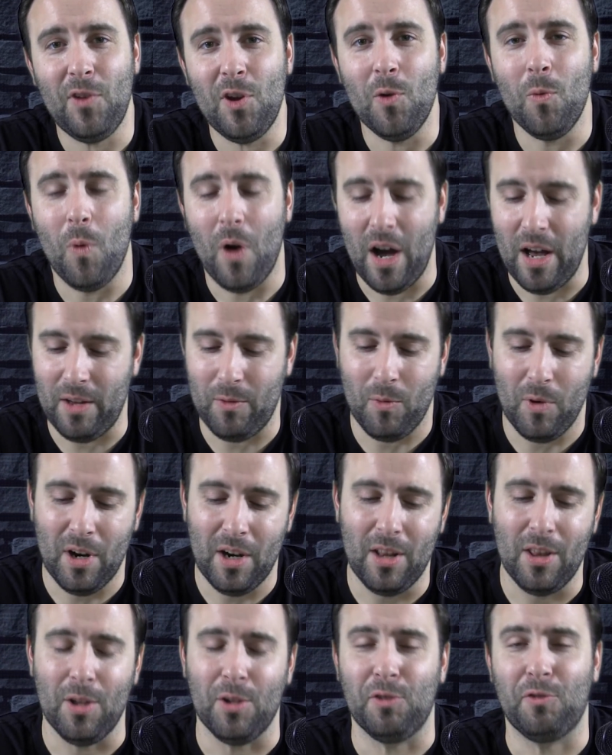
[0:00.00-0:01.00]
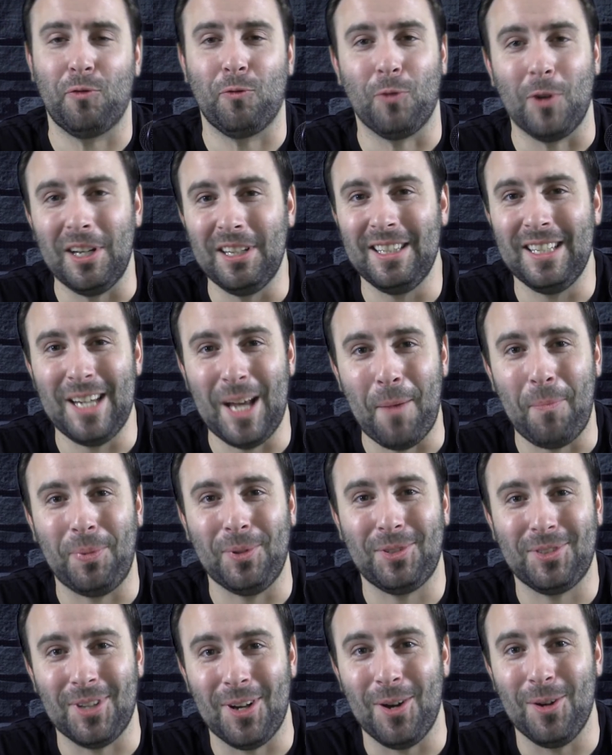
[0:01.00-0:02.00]
And if you want one of those
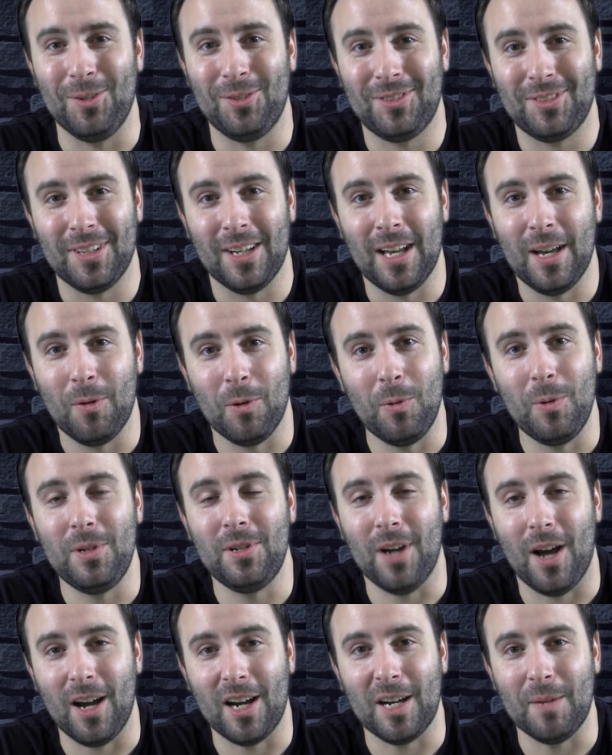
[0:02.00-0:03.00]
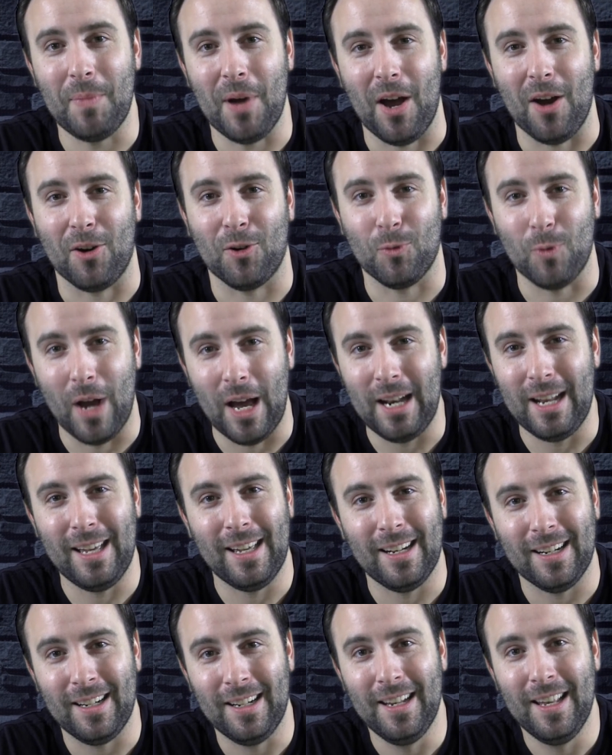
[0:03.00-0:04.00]
friendly episodes where we talk about
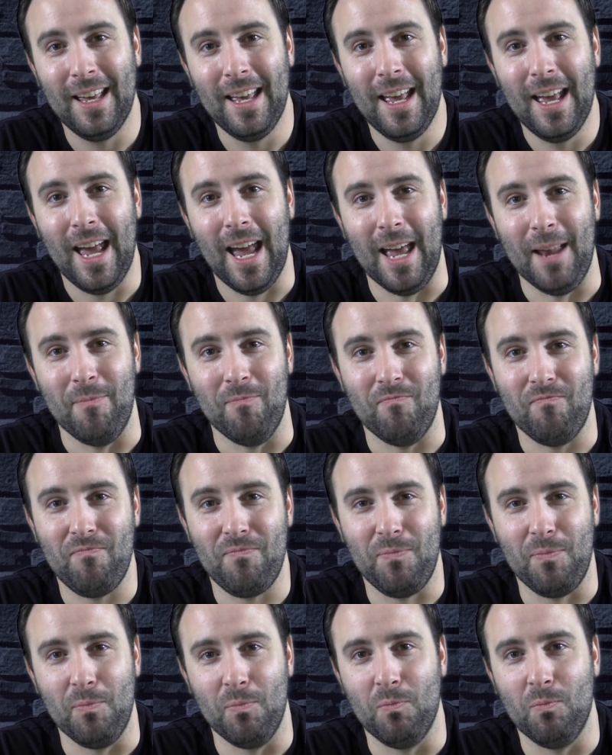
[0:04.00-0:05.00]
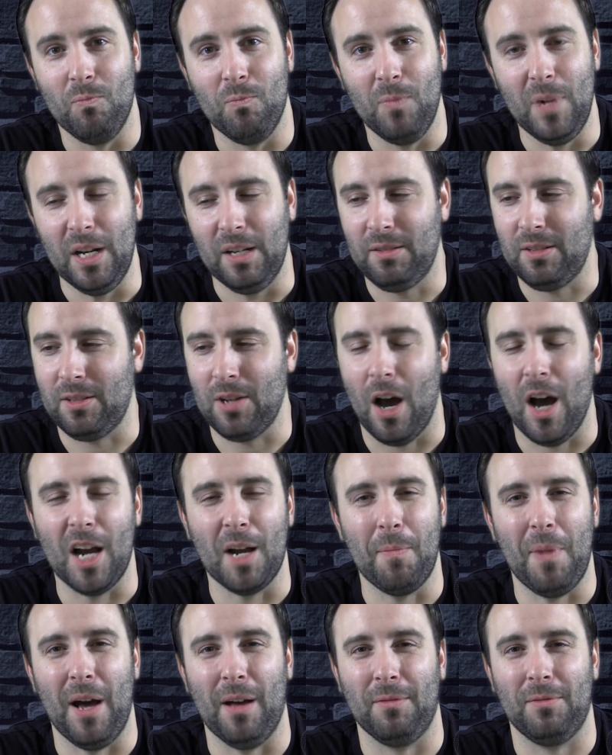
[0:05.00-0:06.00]
credit and we
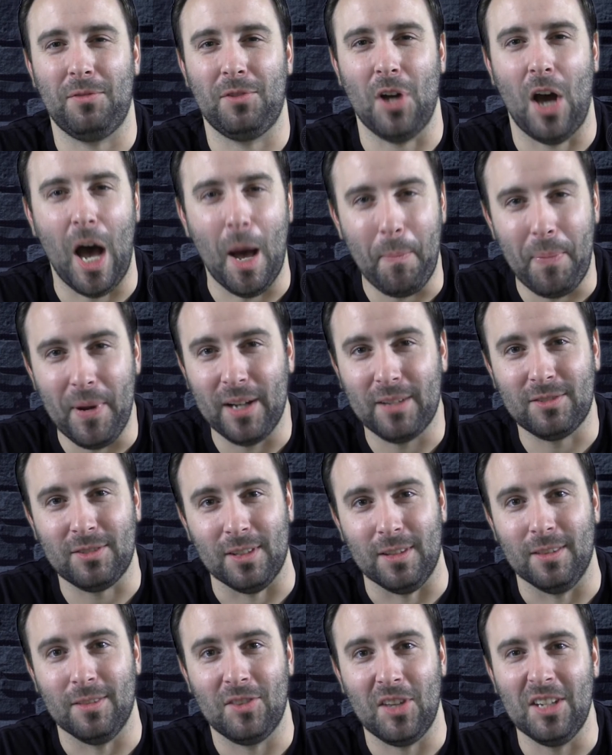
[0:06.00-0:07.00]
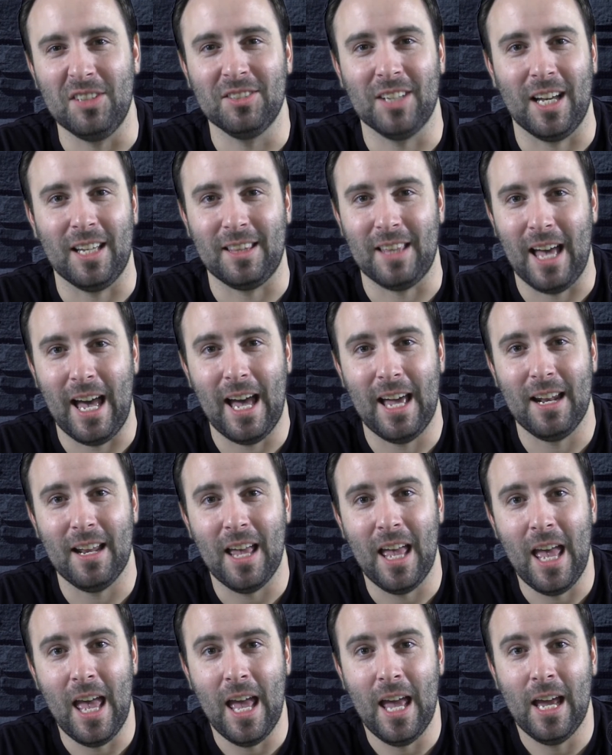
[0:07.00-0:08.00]
talk about topics and things like
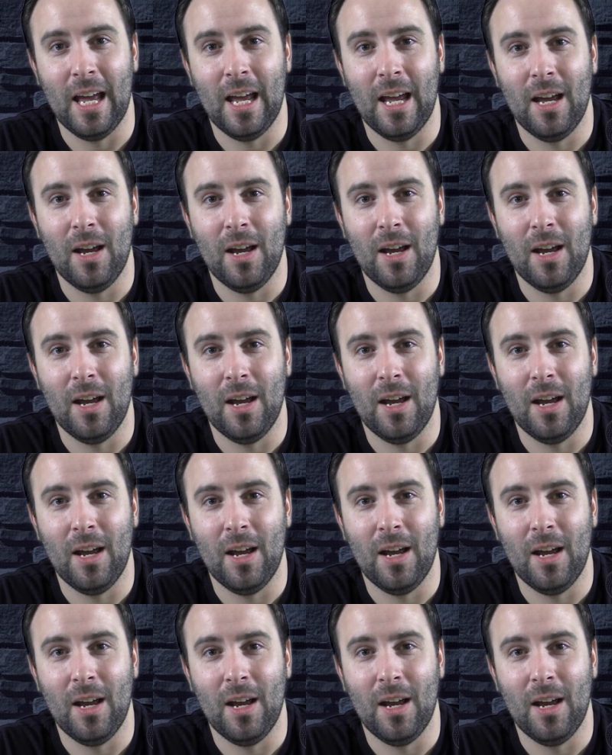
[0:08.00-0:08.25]
that,